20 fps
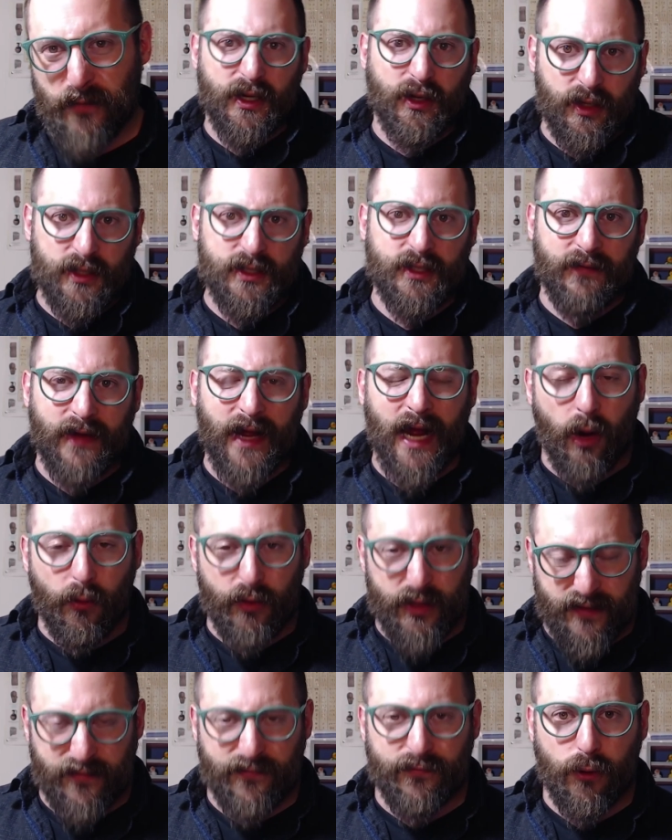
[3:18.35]
because of how
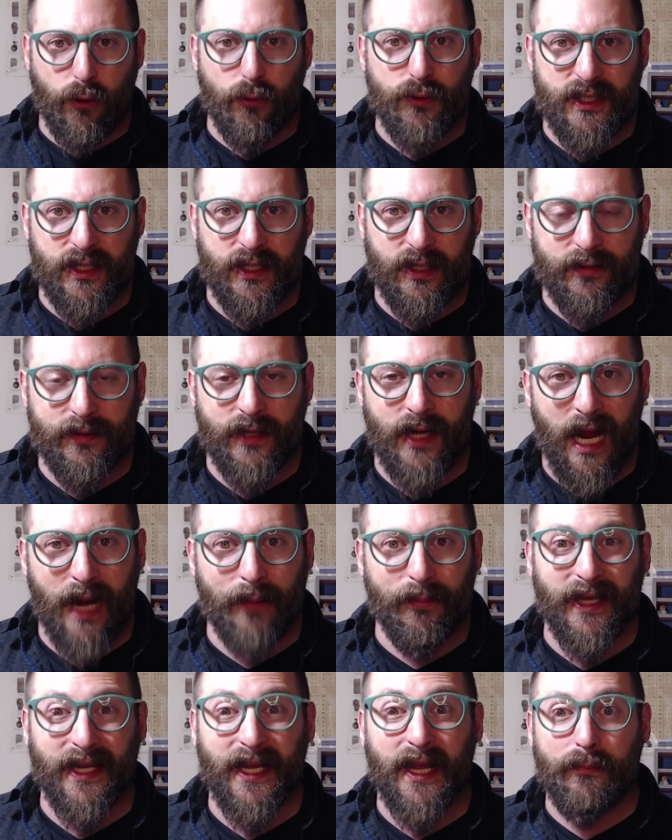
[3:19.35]
it's frozen in time,
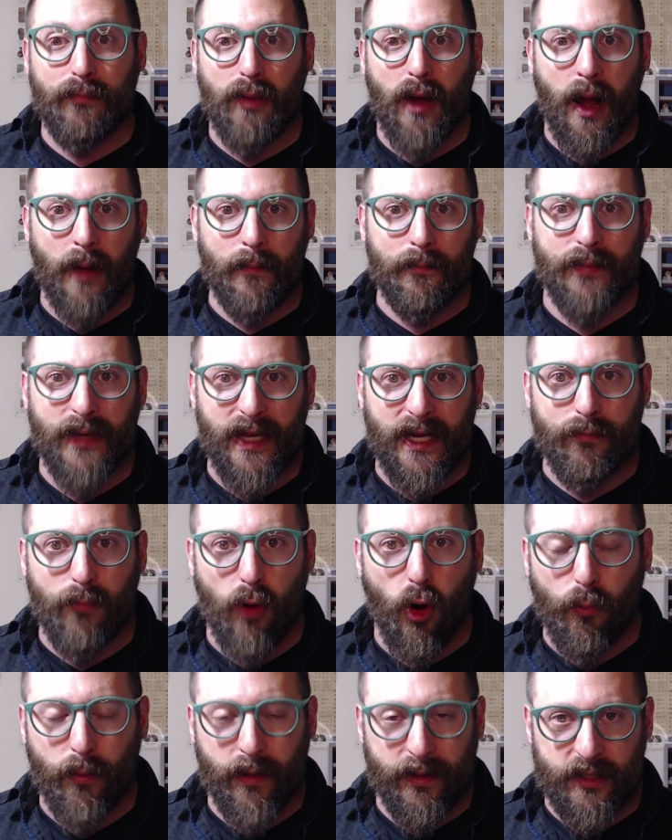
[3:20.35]
like a Pompeii
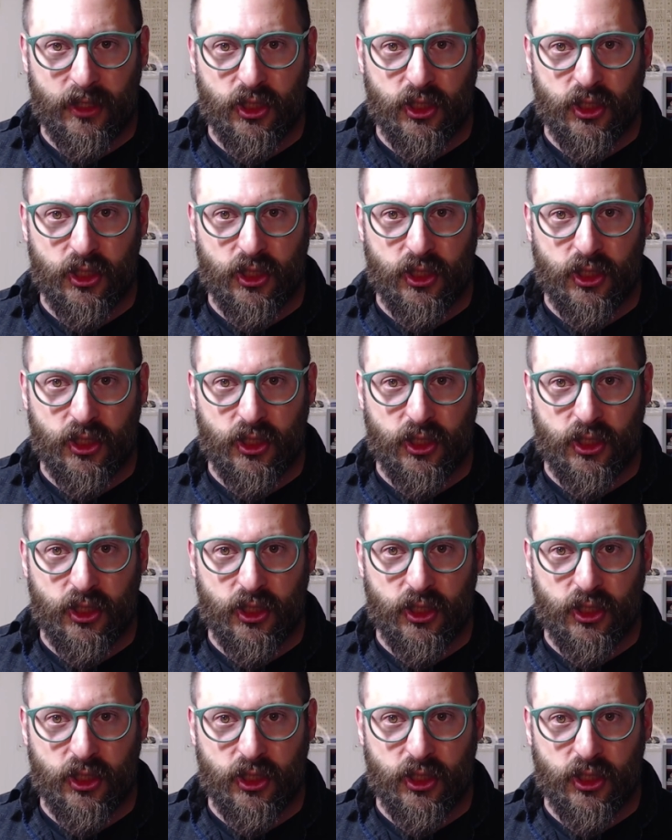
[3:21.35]
moment.